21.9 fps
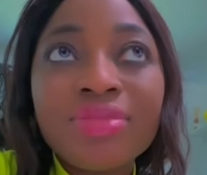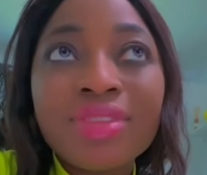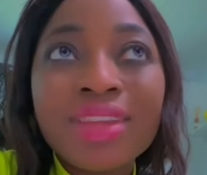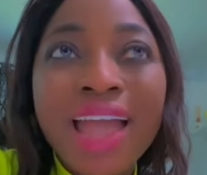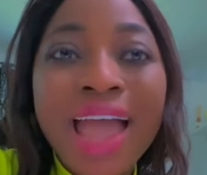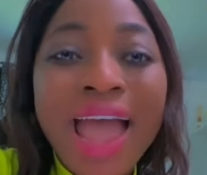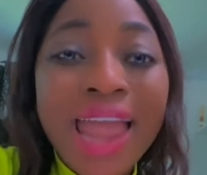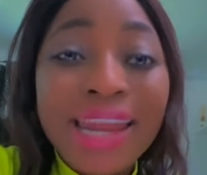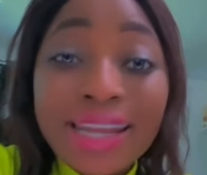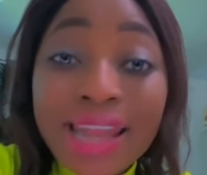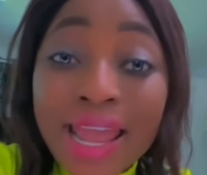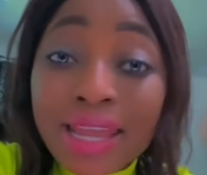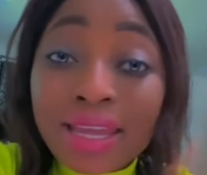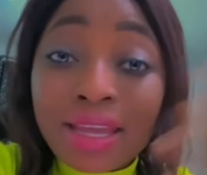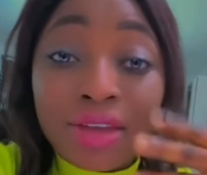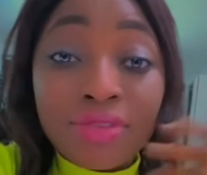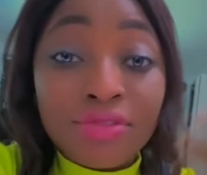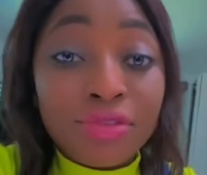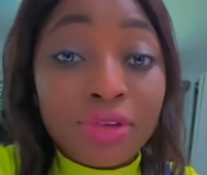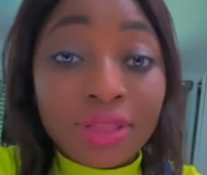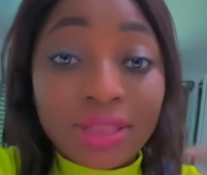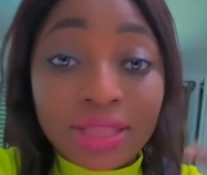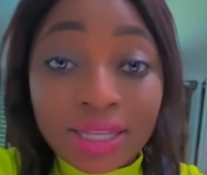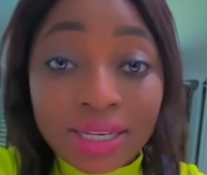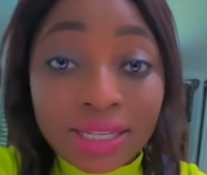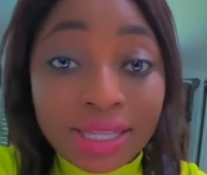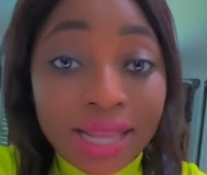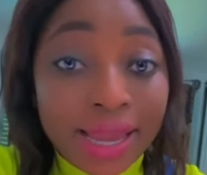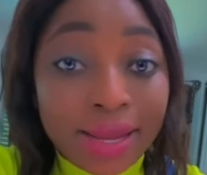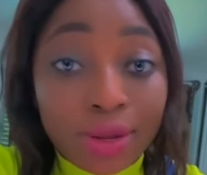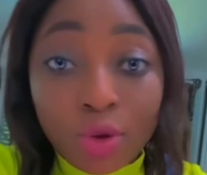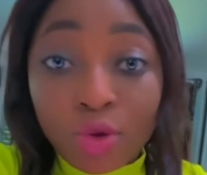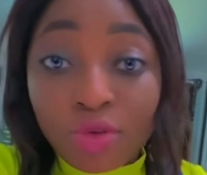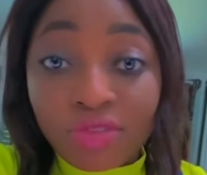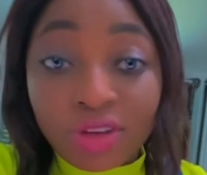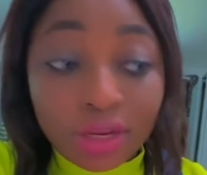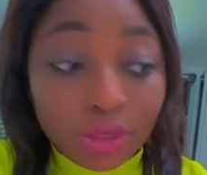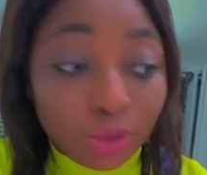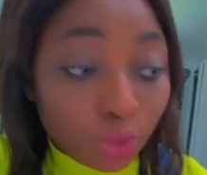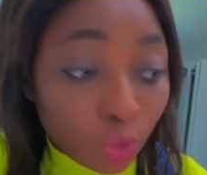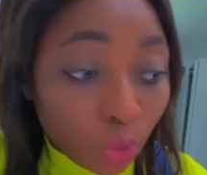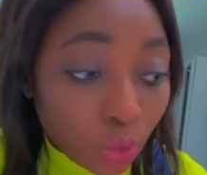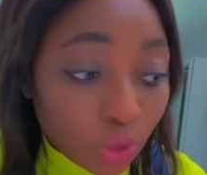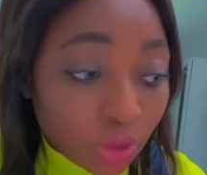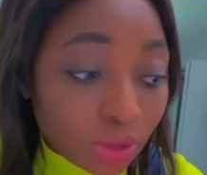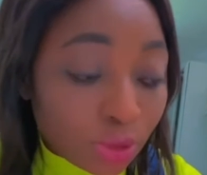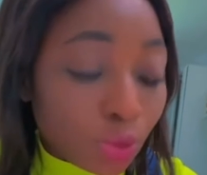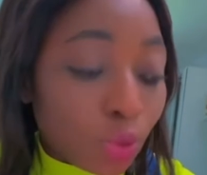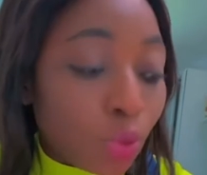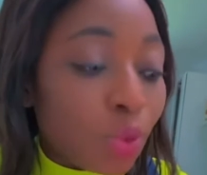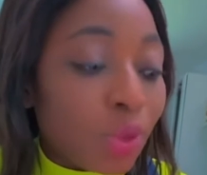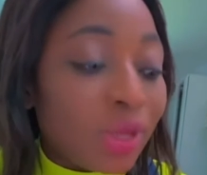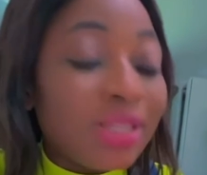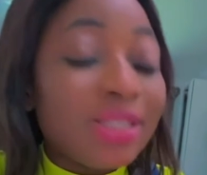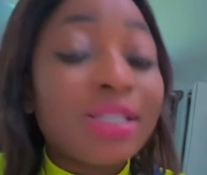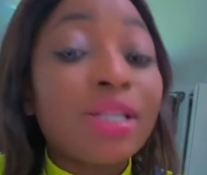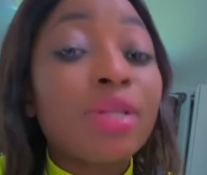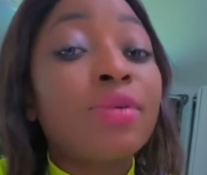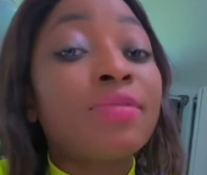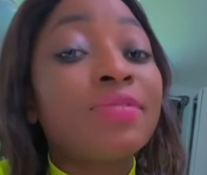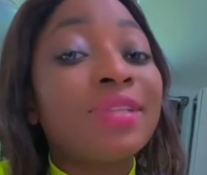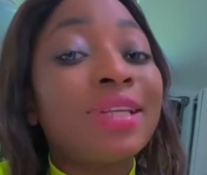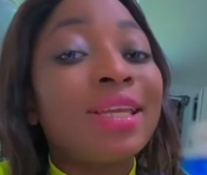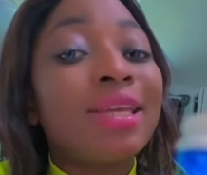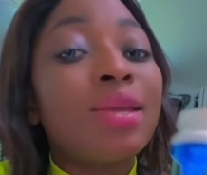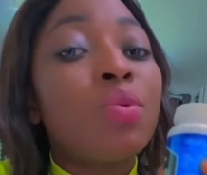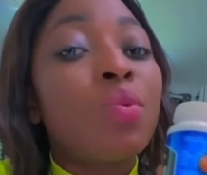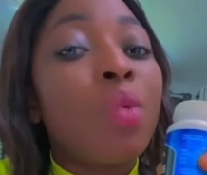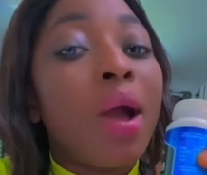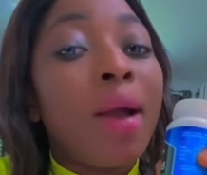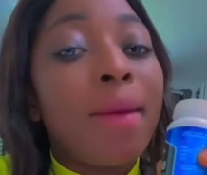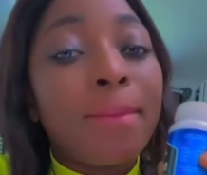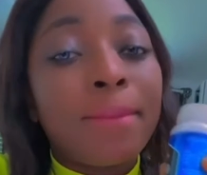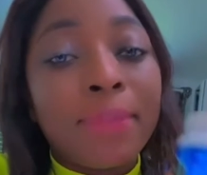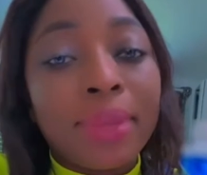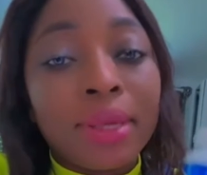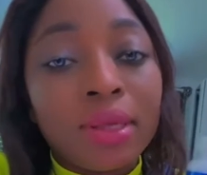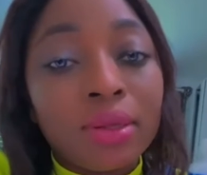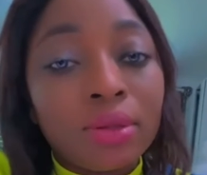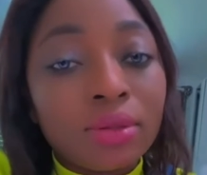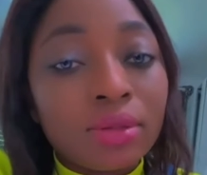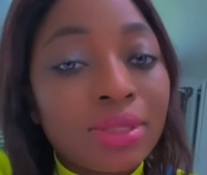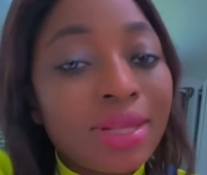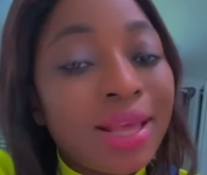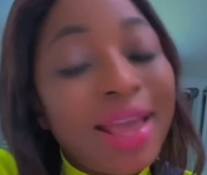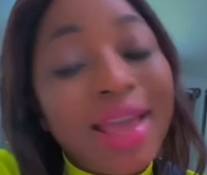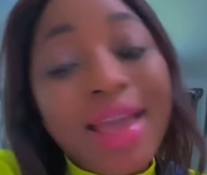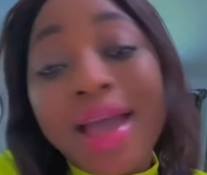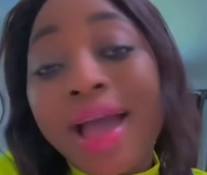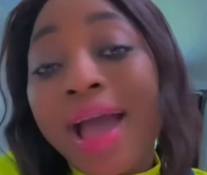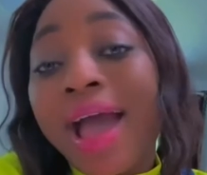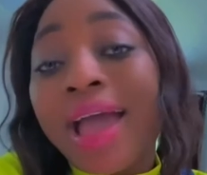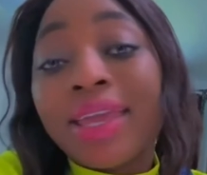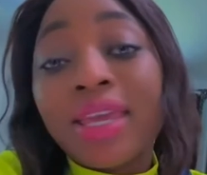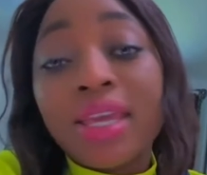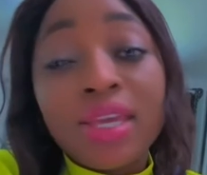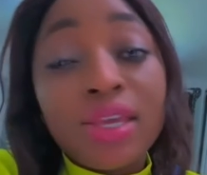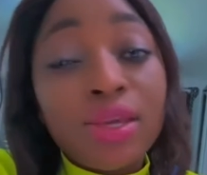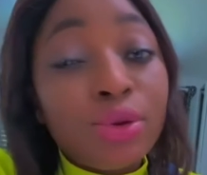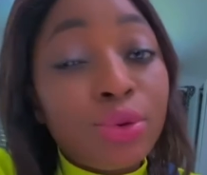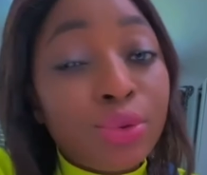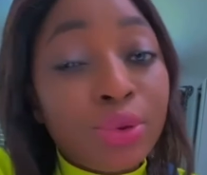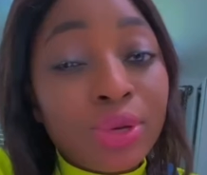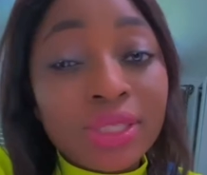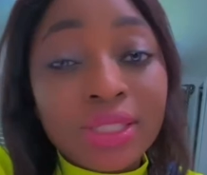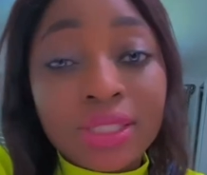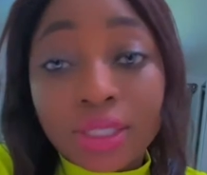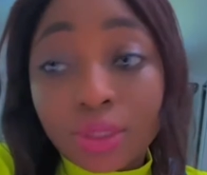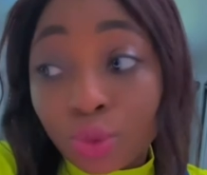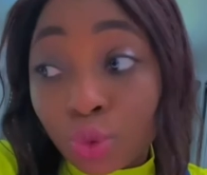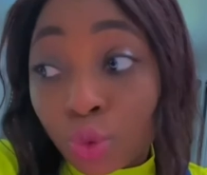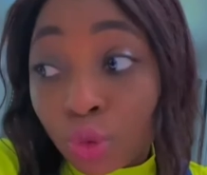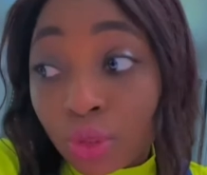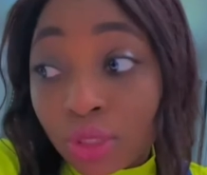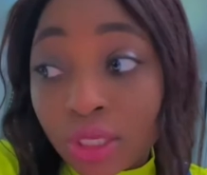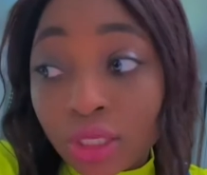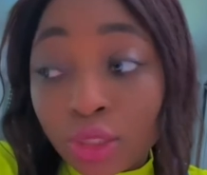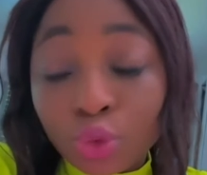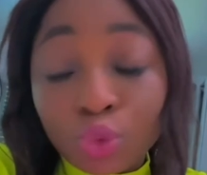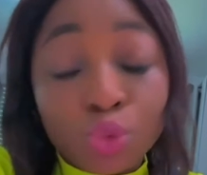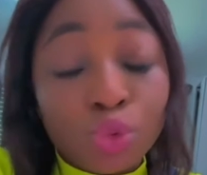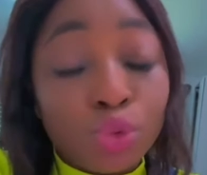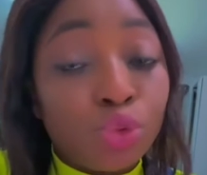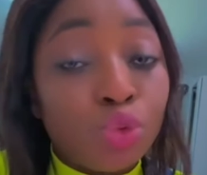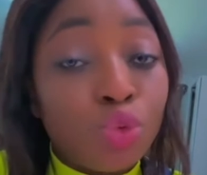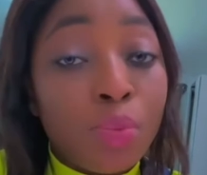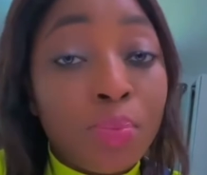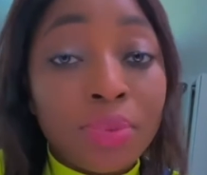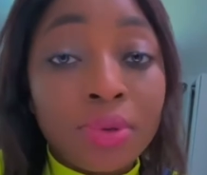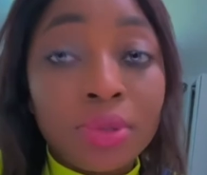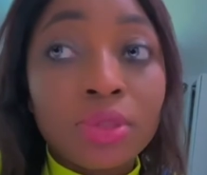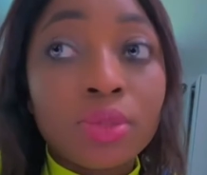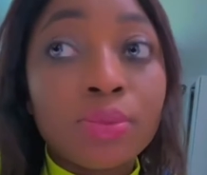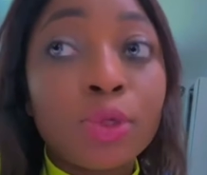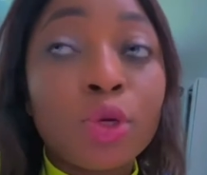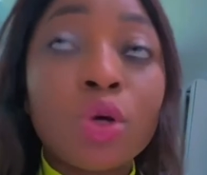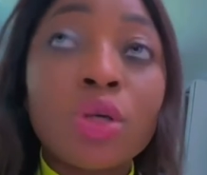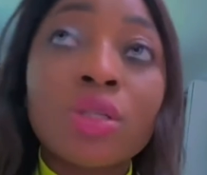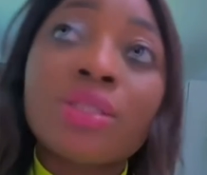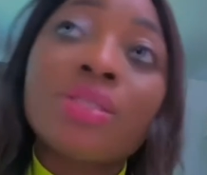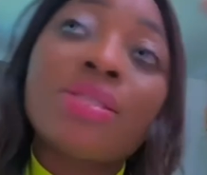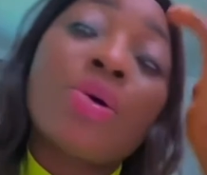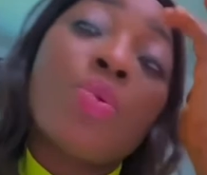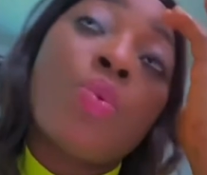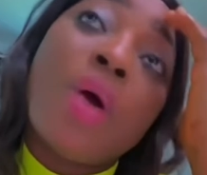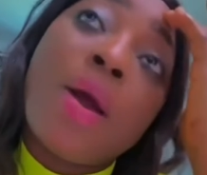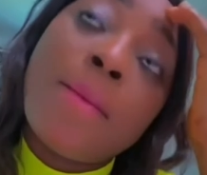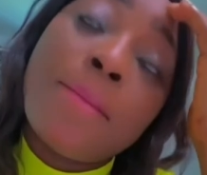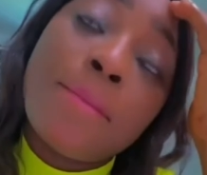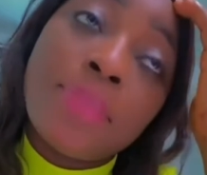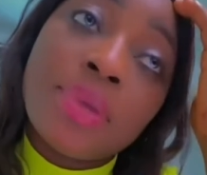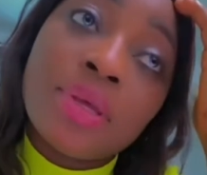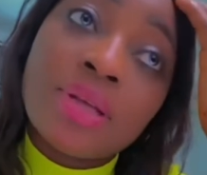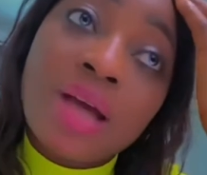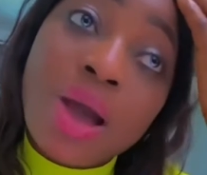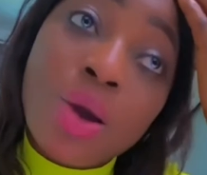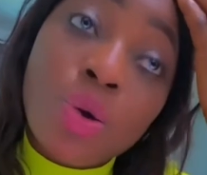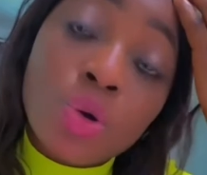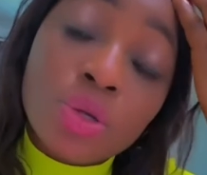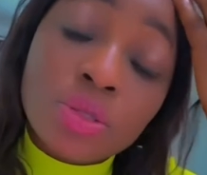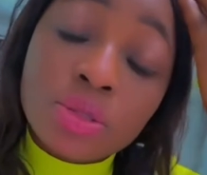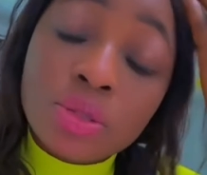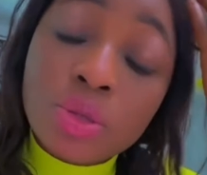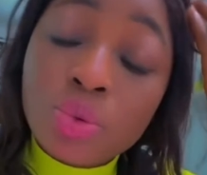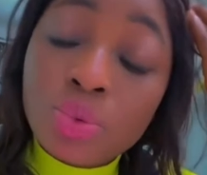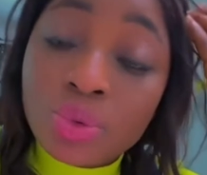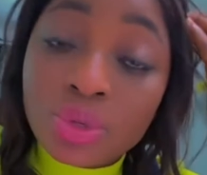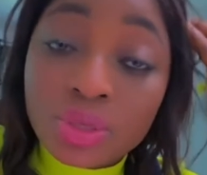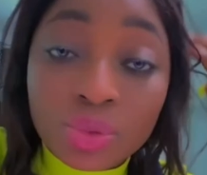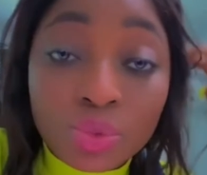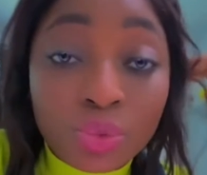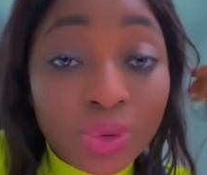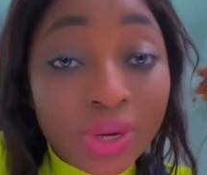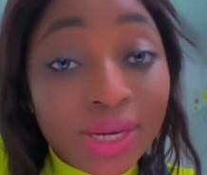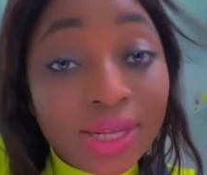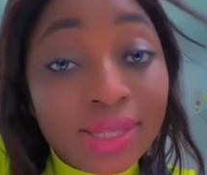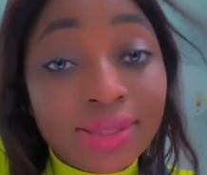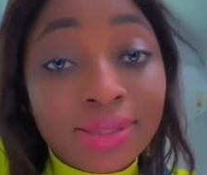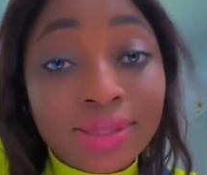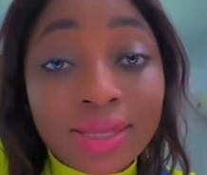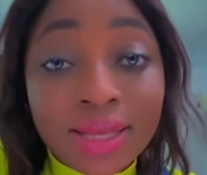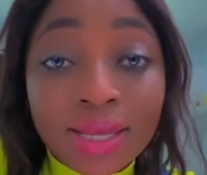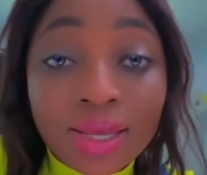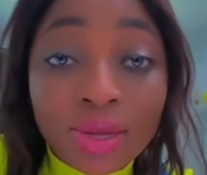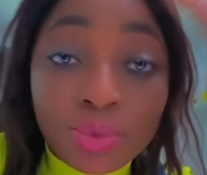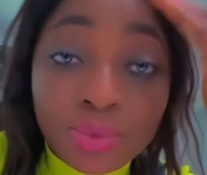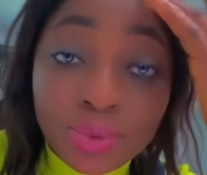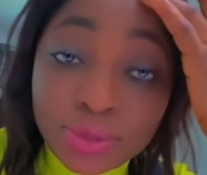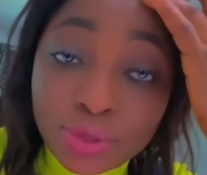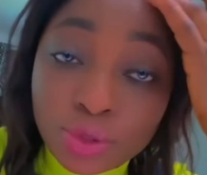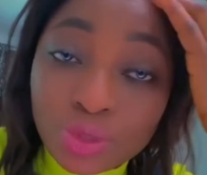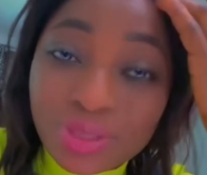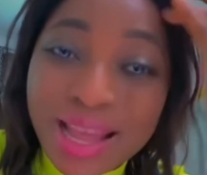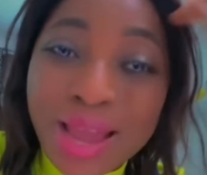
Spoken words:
I like everything like overdose, so instead of taking 1 pills, I increased the dosage to 2 pills because the 1 pill I was not really seeing results.